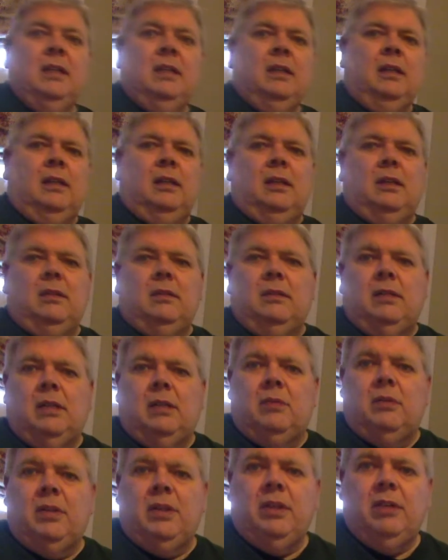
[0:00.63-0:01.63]
Hello,
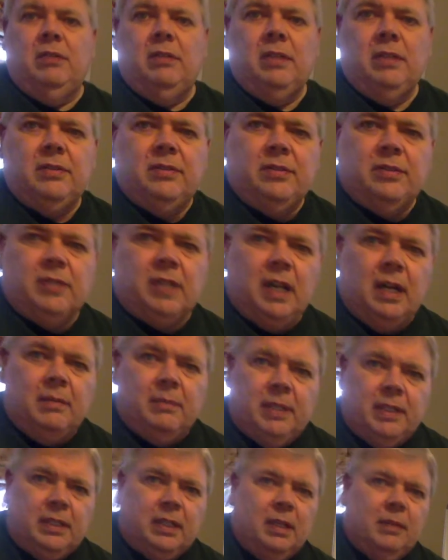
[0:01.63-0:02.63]
how are you? This is Scott
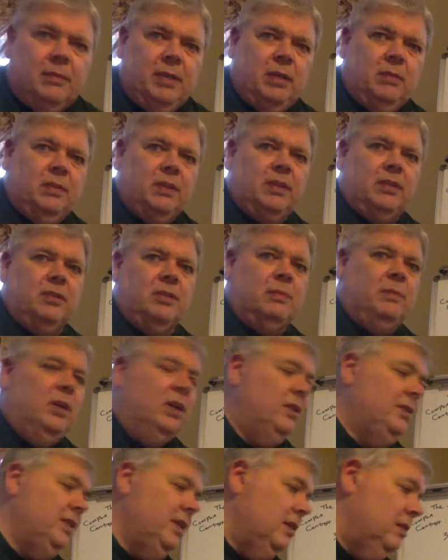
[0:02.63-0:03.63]
Montgomery with the
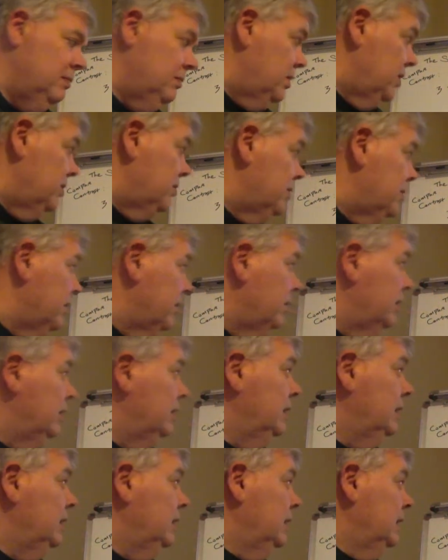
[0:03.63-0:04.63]
Small Town Mercer.
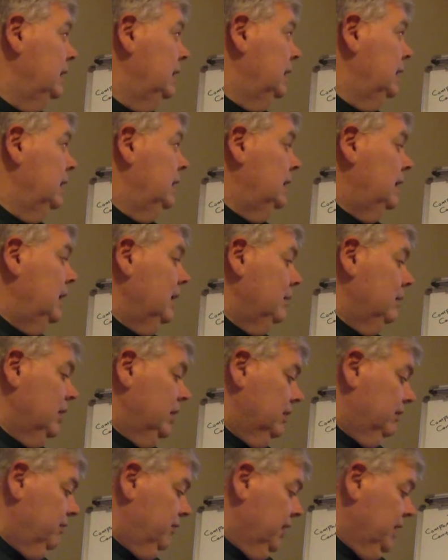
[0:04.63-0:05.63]
I'm
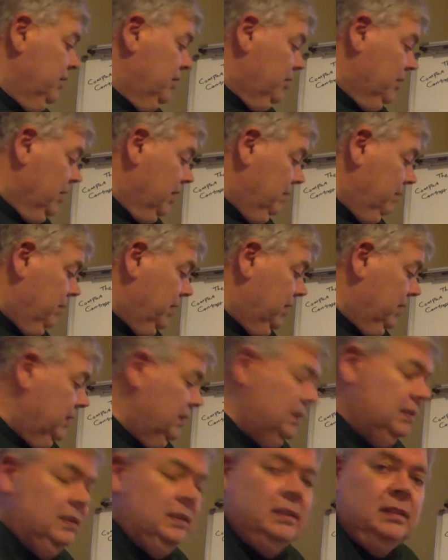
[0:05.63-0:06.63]
going to finish up
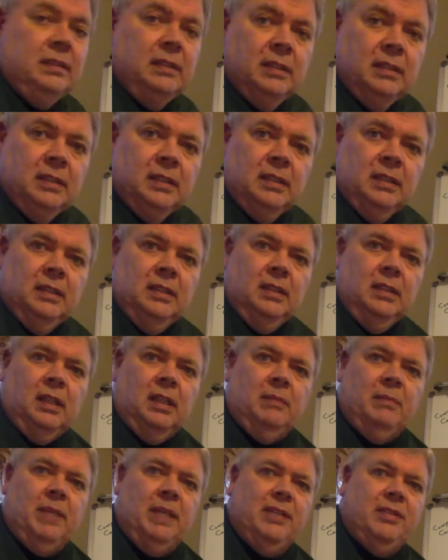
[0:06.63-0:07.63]

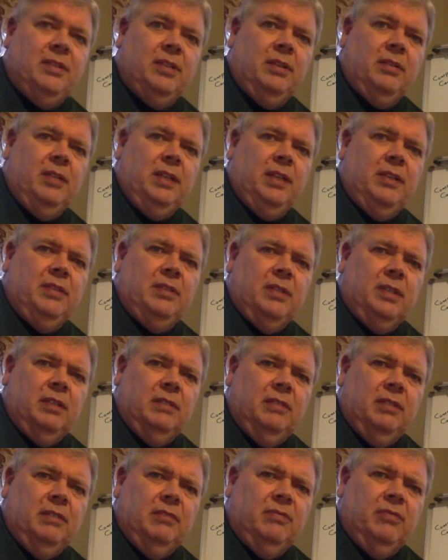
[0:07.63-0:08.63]
on my series
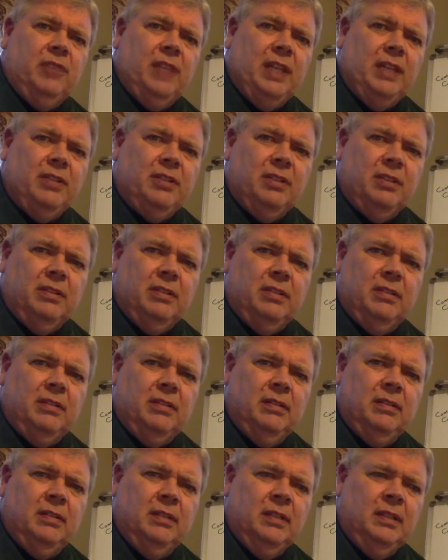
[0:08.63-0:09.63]
of inflation
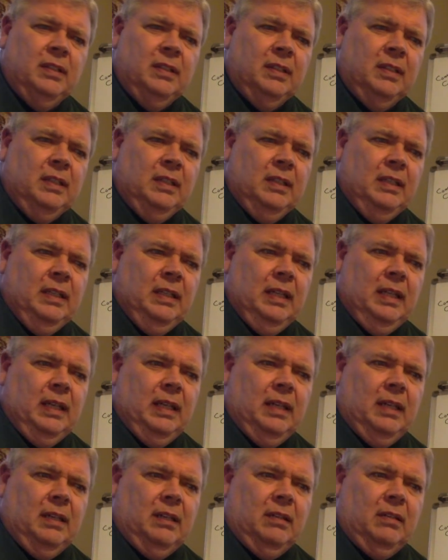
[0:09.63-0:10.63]

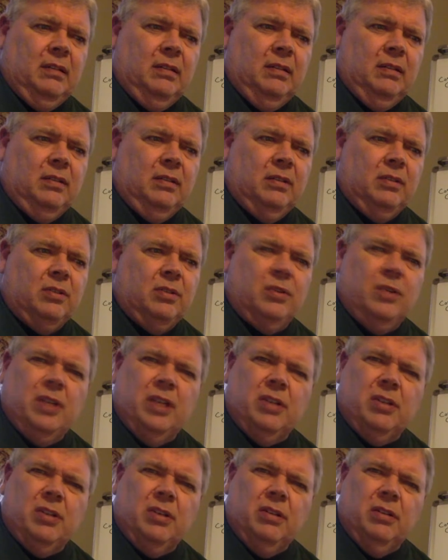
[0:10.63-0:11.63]
and the
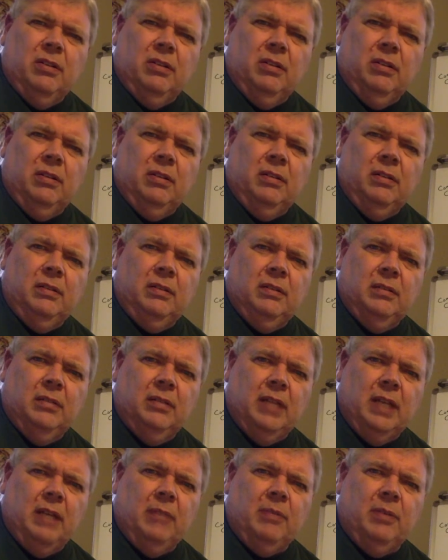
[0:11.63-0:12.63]
traditional
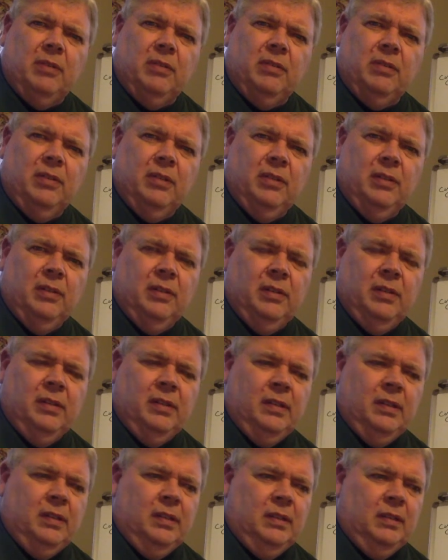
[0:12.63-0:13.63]
labor
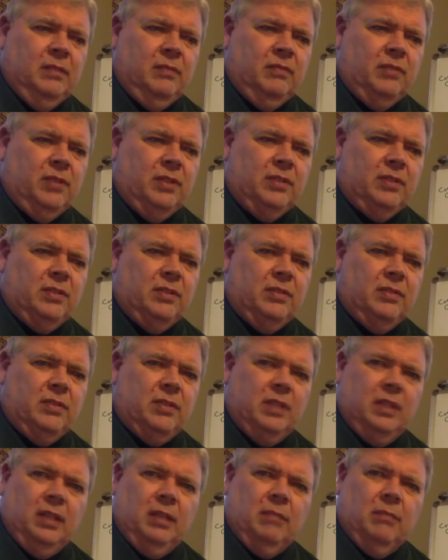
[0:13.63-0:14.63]
versus
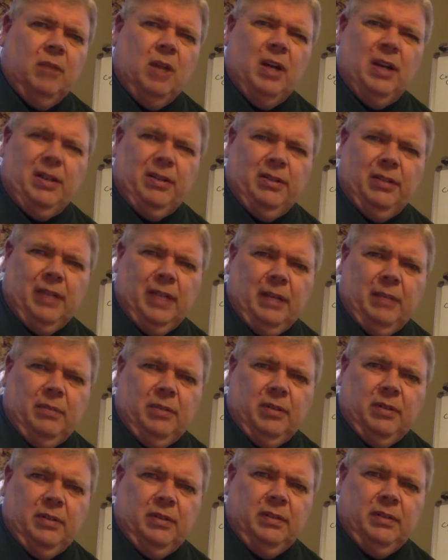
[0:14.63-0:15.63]
the modern labor.